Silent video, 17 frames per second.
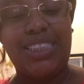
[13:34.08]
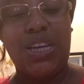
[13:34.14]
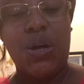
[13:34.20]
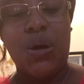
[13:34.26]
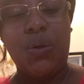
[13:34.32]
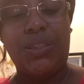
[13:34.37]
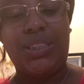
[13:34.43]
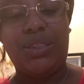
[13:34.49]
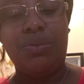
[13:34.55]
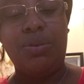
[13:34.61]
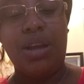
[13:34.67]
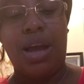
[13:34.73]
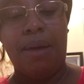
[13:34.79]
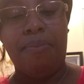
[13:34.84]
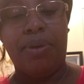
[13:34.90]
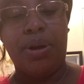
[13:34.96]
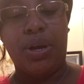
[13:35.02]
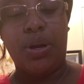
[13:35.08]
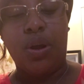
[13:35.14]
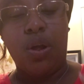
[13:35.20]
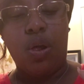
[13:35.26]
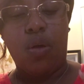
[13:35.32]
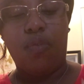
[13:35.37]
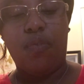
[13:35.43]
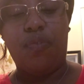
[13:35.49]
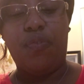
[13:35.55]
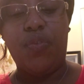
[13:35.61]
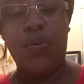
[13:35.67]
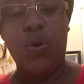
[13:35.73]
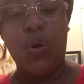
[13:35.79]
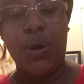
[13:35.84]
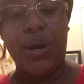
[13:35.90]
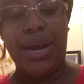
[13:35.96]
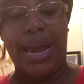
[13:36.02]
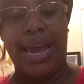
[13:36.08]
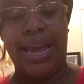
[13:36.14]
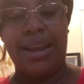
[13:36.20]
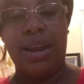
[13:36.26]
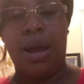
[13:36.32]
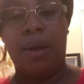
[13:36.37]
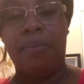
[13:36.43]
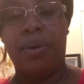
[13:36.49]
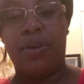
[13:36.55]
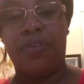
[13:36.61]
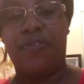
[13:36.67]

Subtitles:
go to number 4 and number